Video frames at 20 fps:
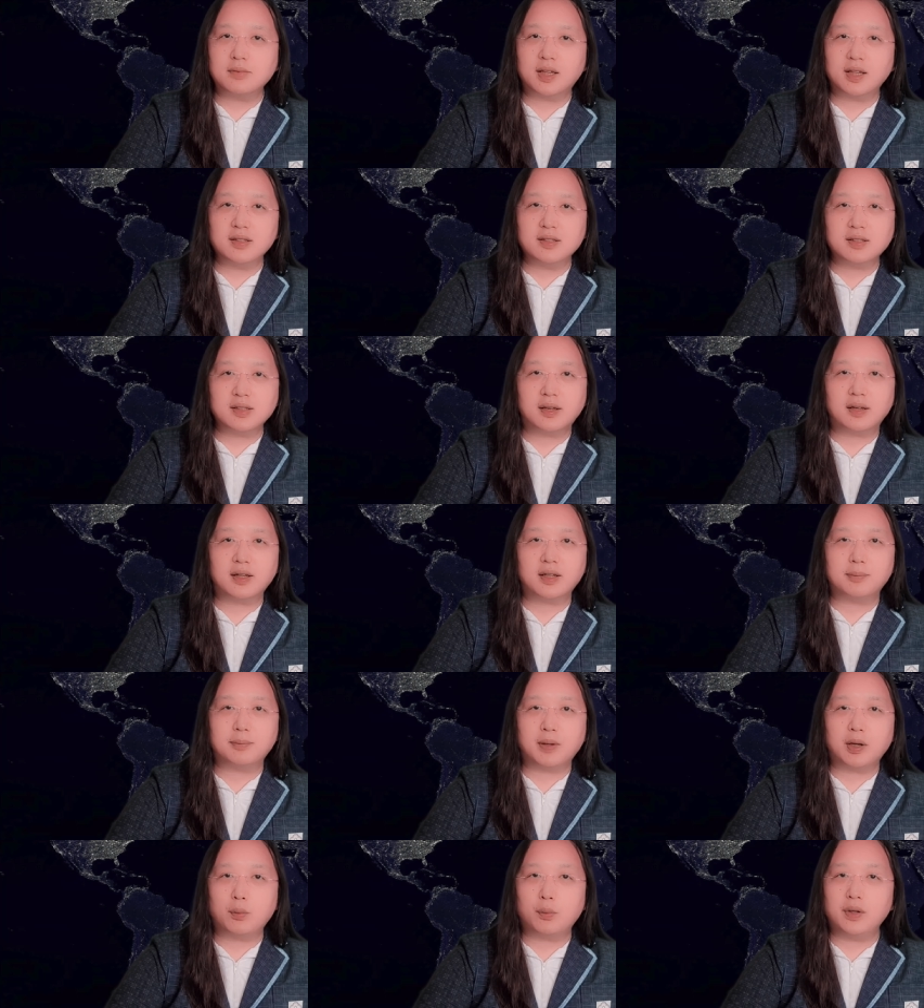designed
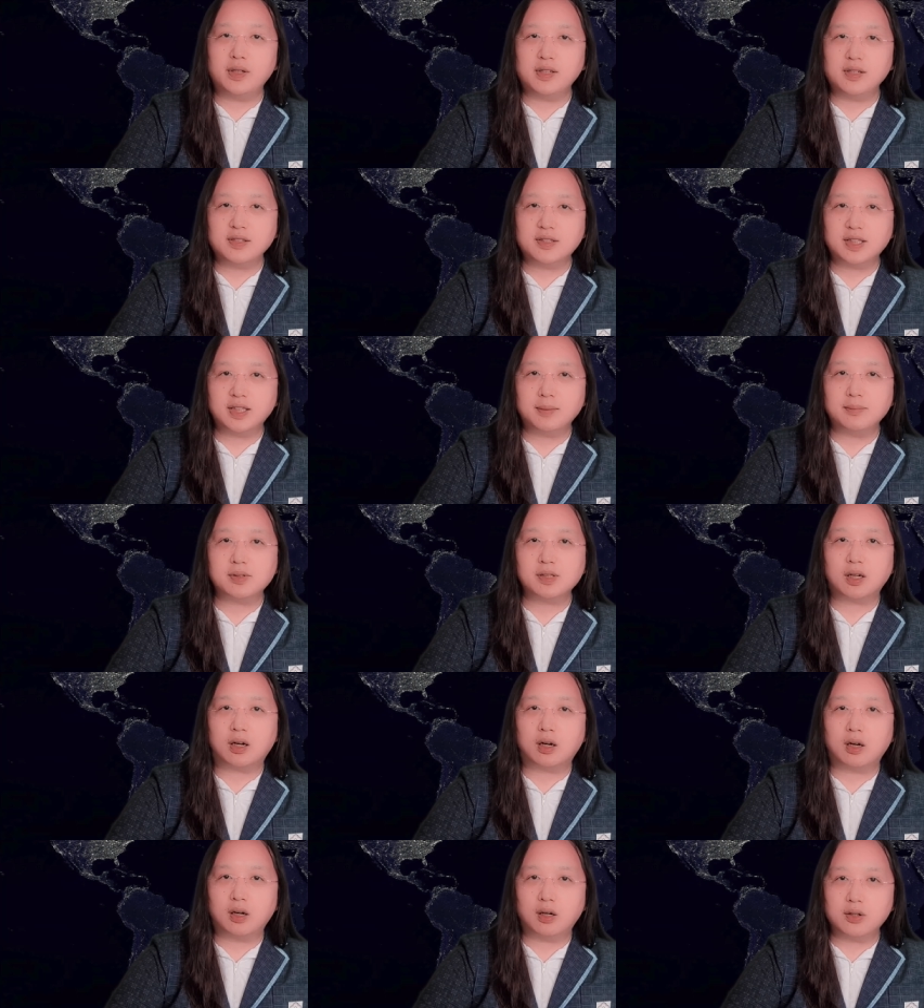by winning teams
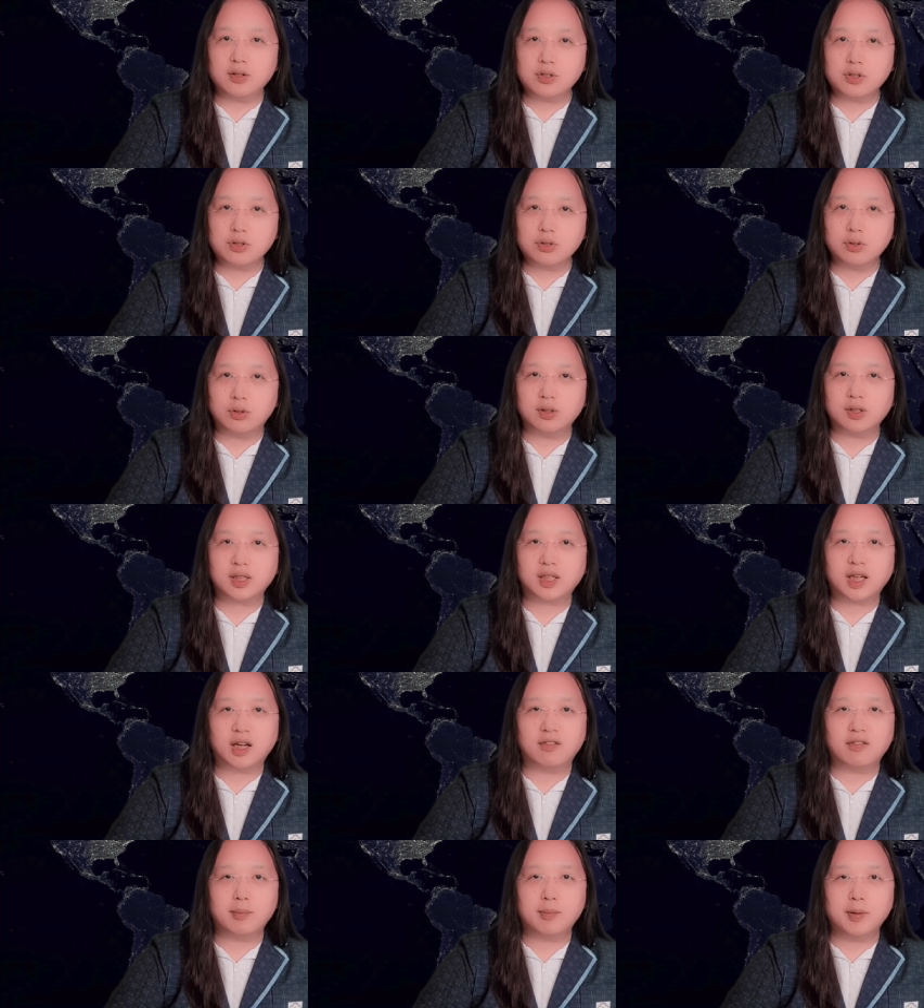are assured
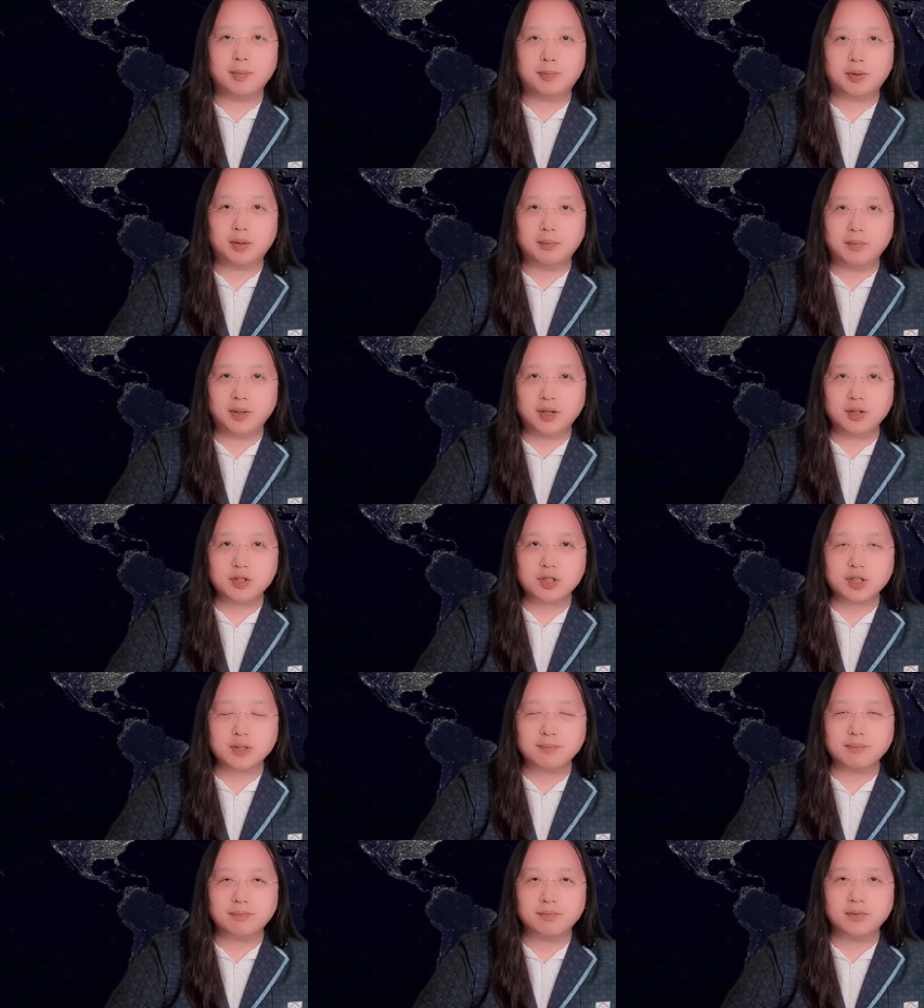government
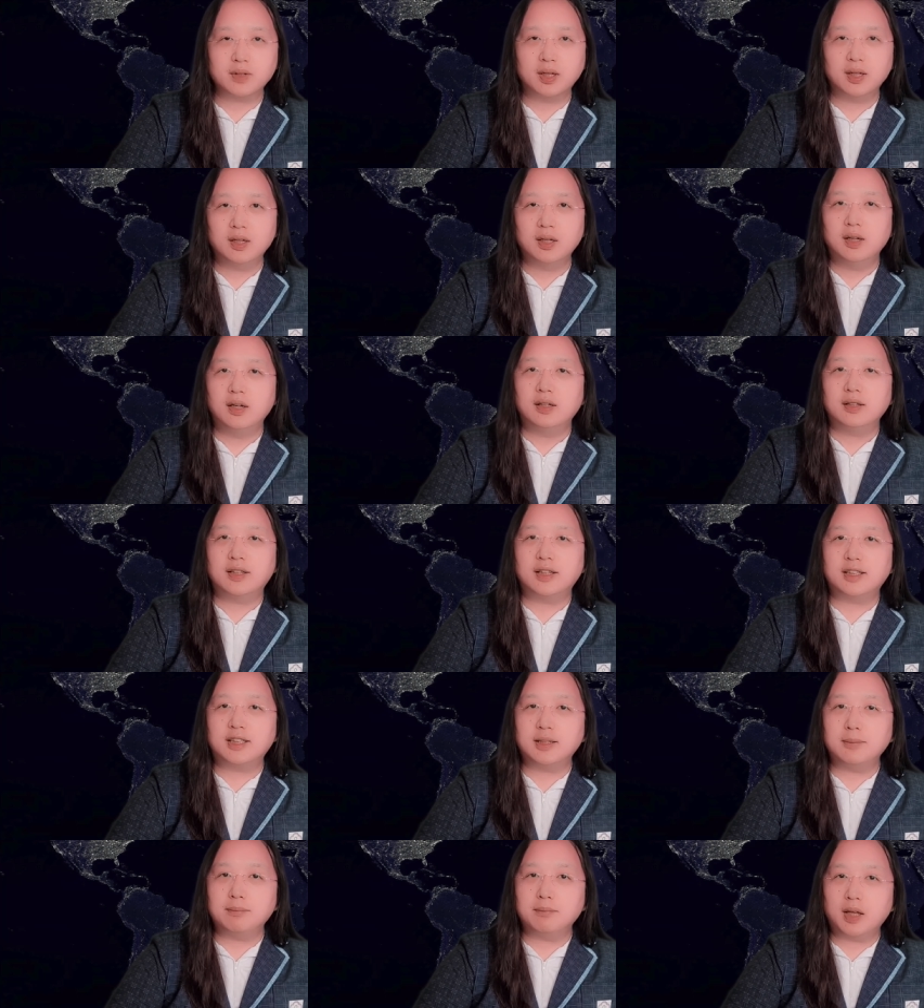promotion. The
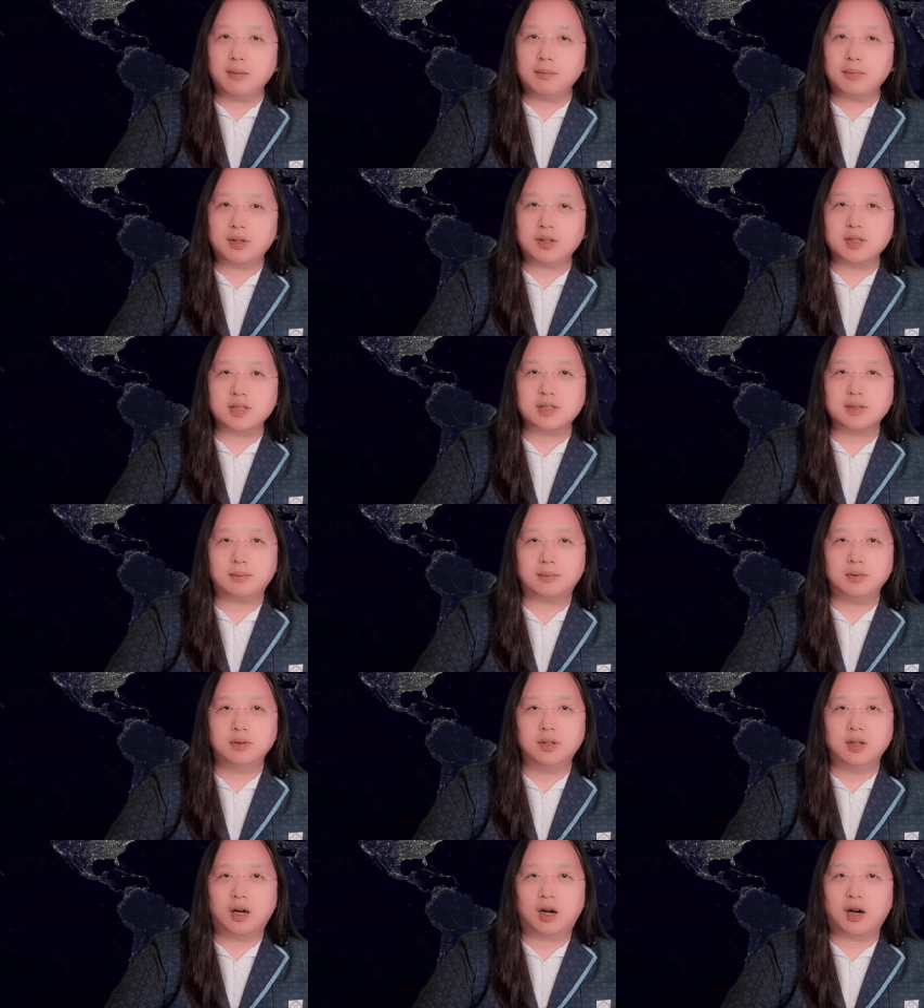team members
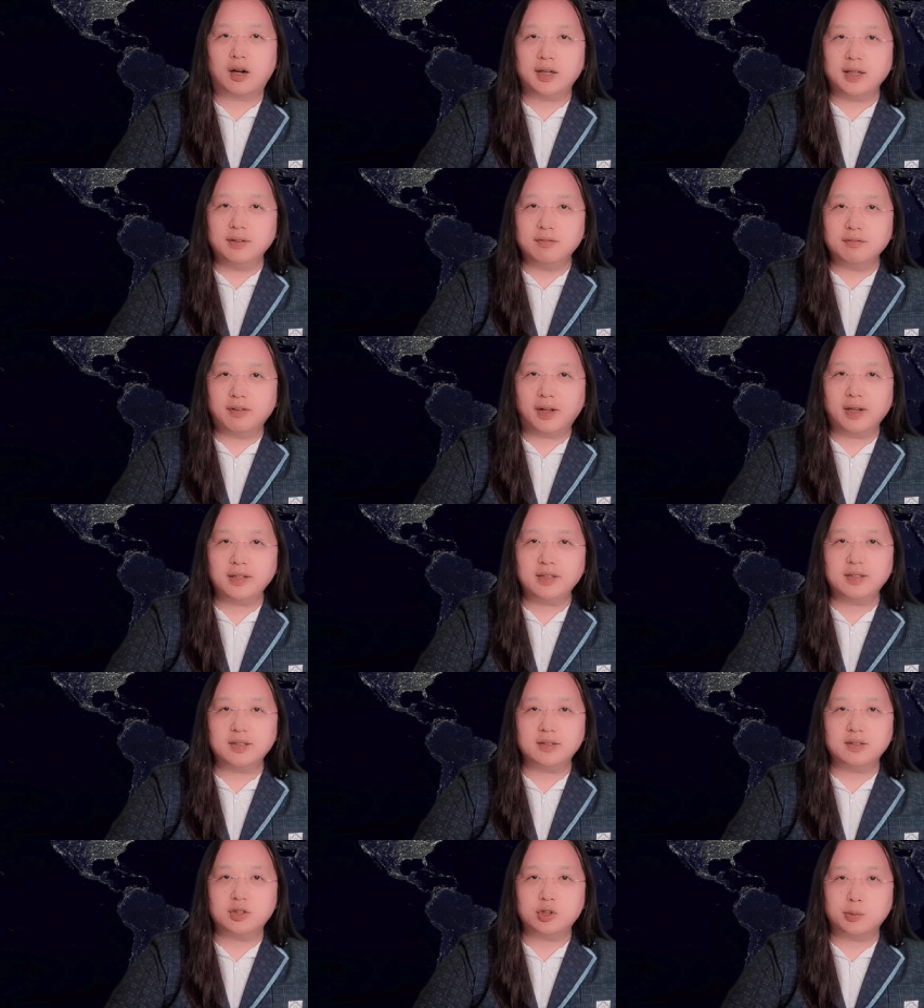are
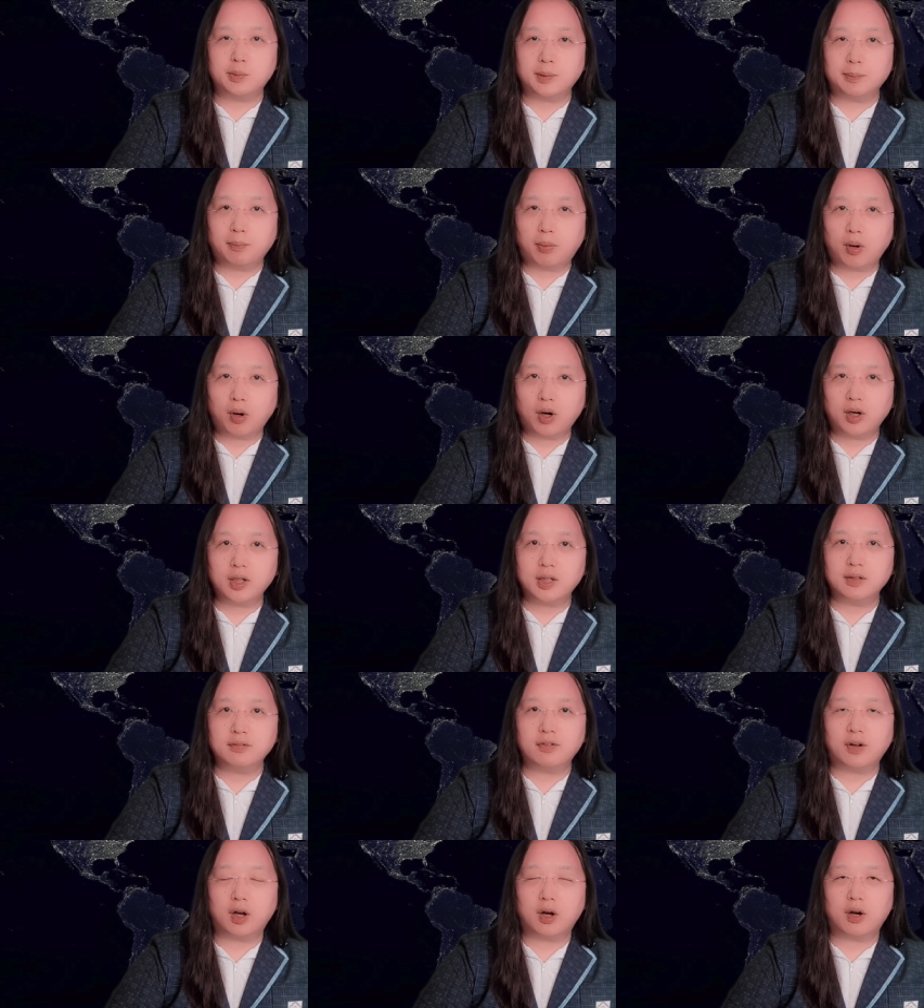invited to be part
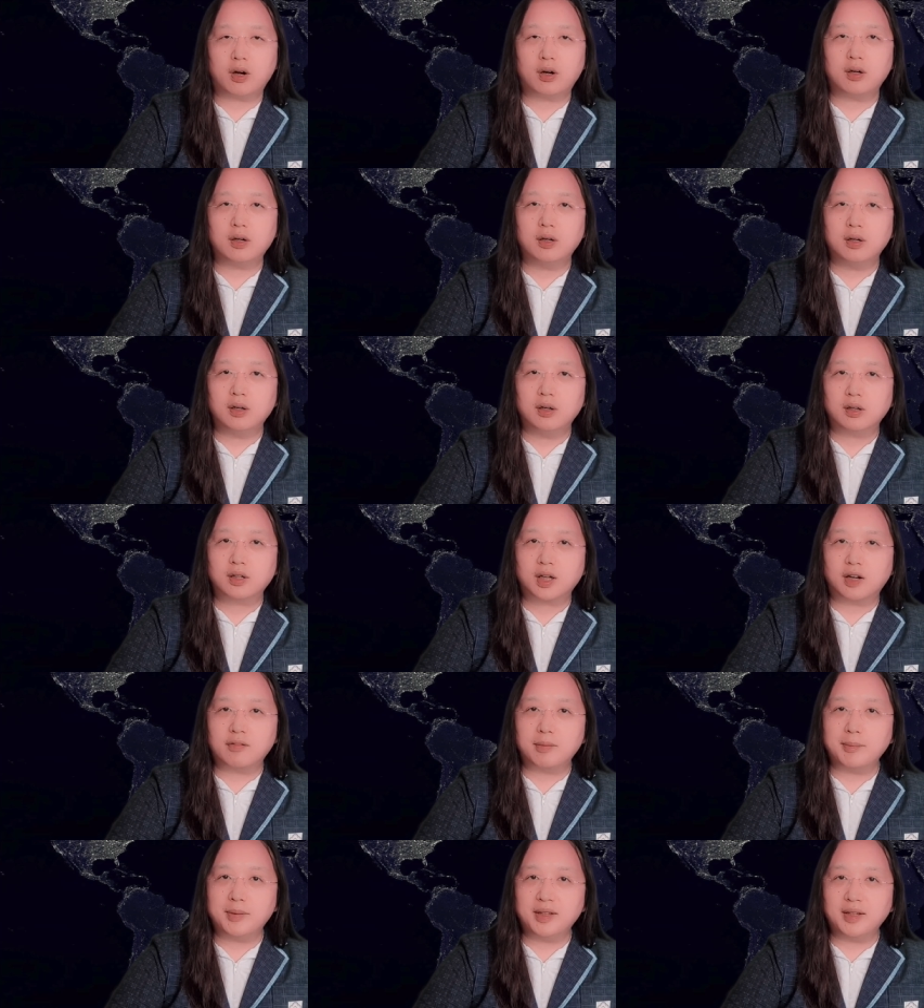of our
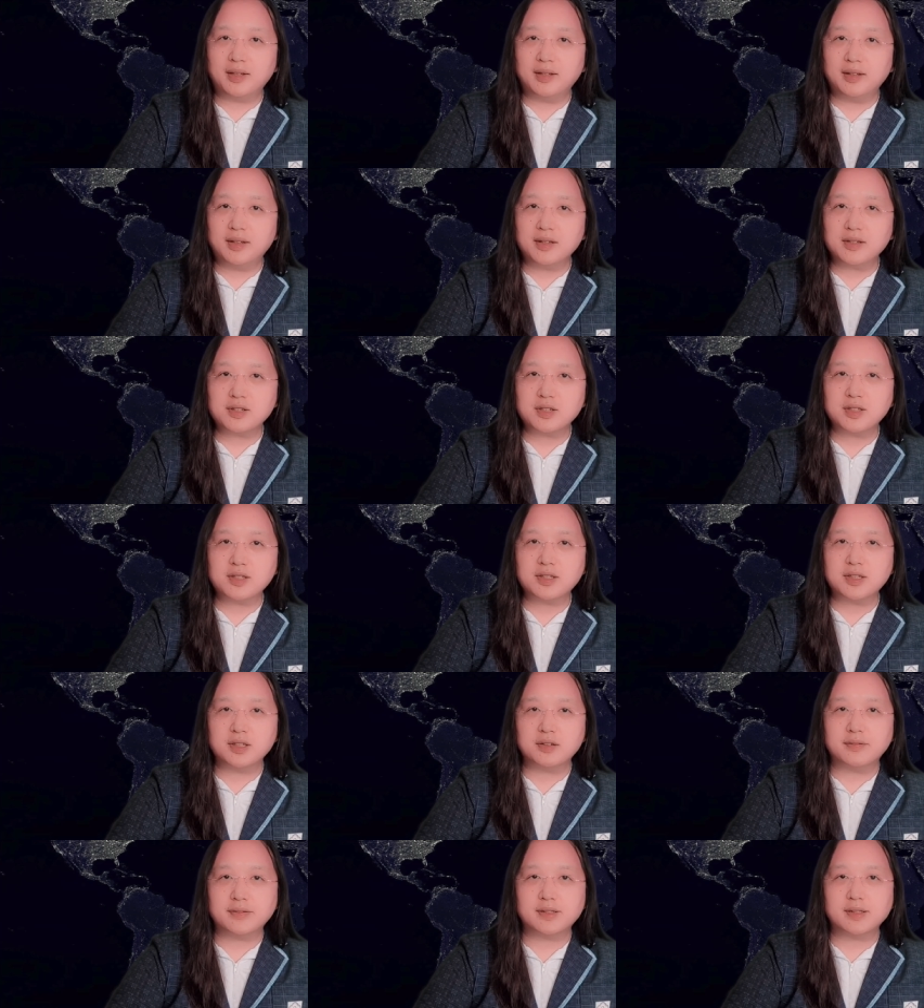government
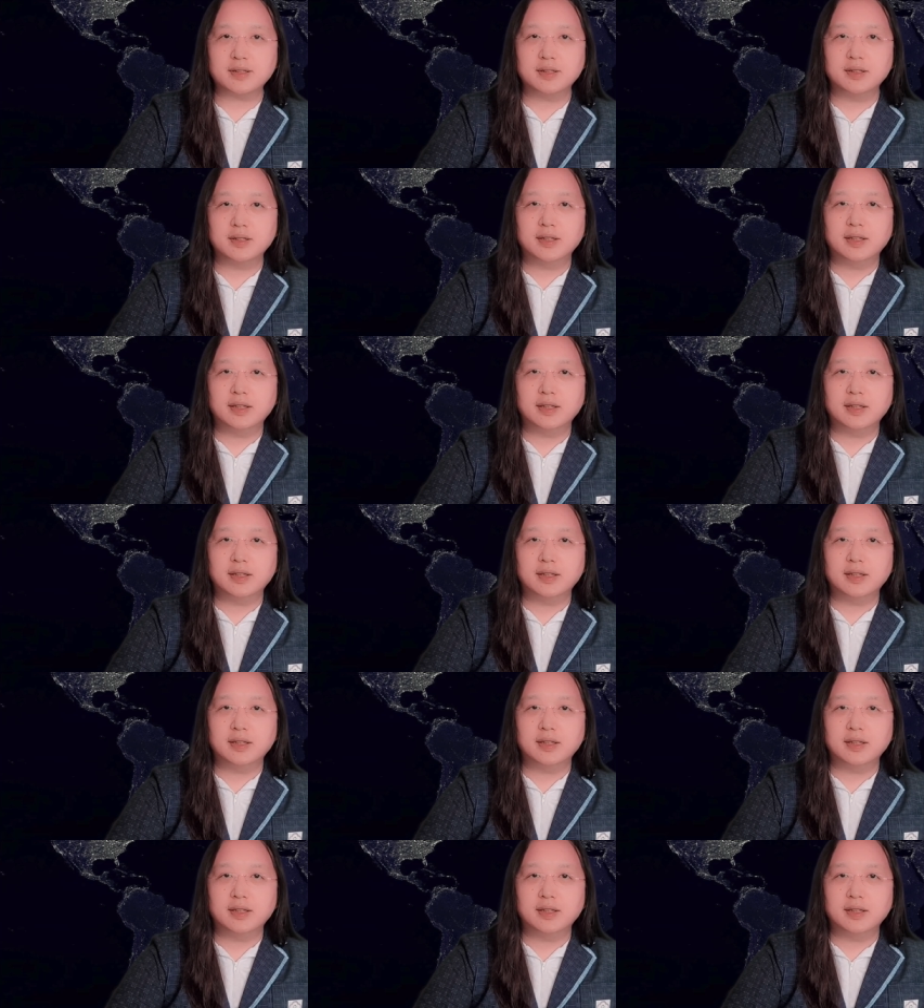initiatives,